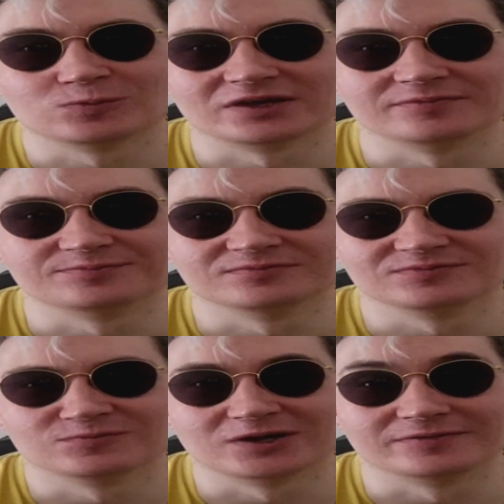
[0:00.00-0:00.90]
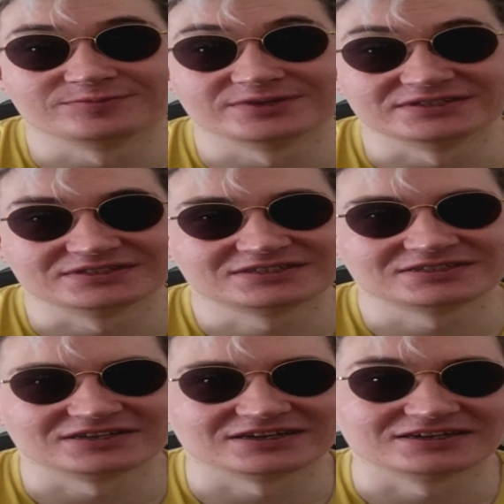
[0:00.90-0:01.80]
One
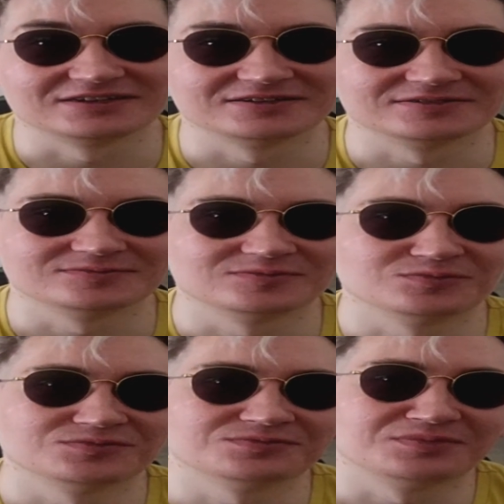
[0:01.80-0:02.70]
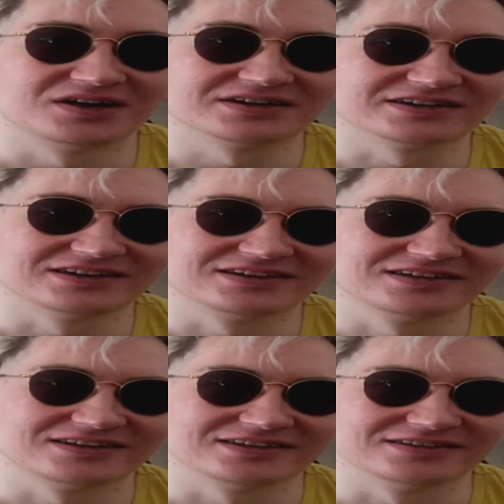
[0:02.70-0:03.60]
Piece
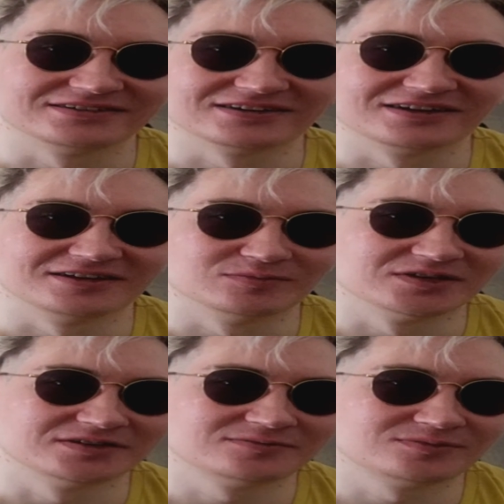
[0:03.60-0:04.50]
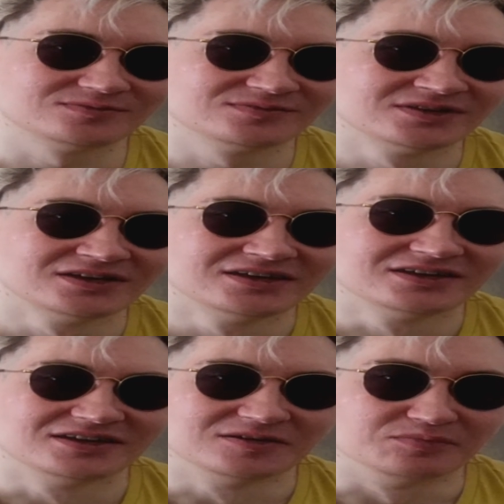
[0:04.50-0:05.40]
manga and anime
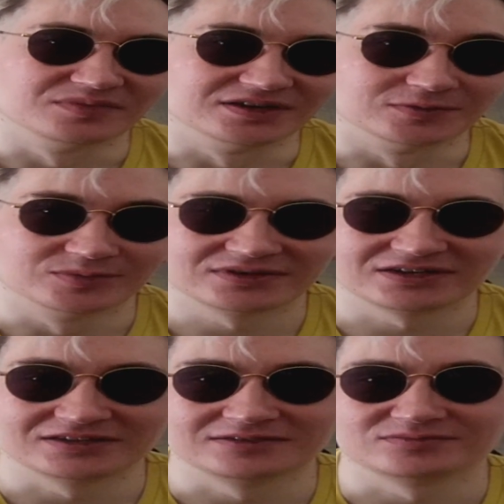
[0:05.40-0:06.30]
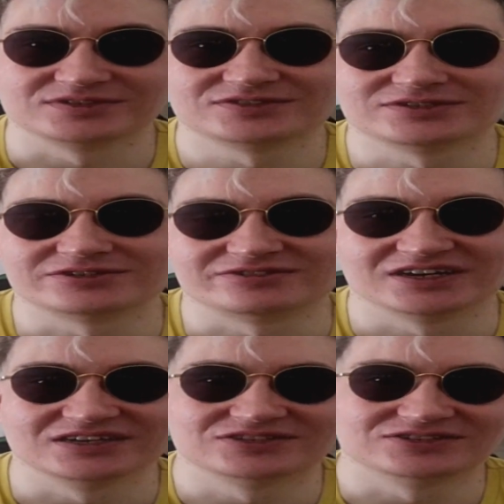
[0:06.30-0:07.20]
made by Mr.
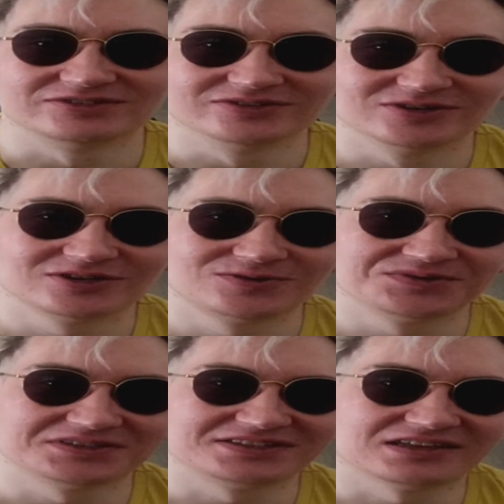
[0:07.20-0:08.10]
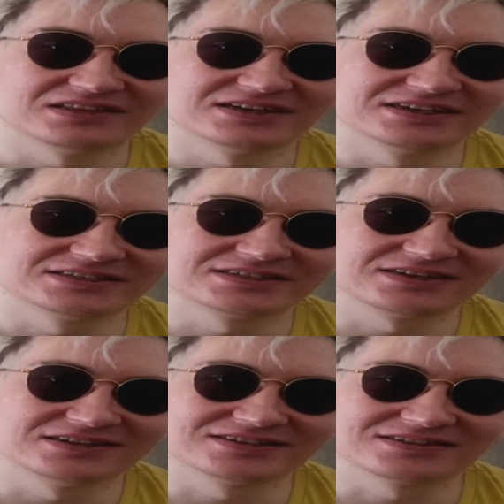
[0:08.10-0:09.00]
H2O that has
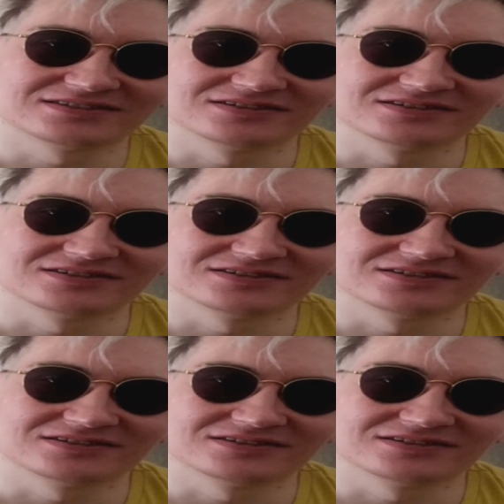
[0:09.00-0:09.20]
like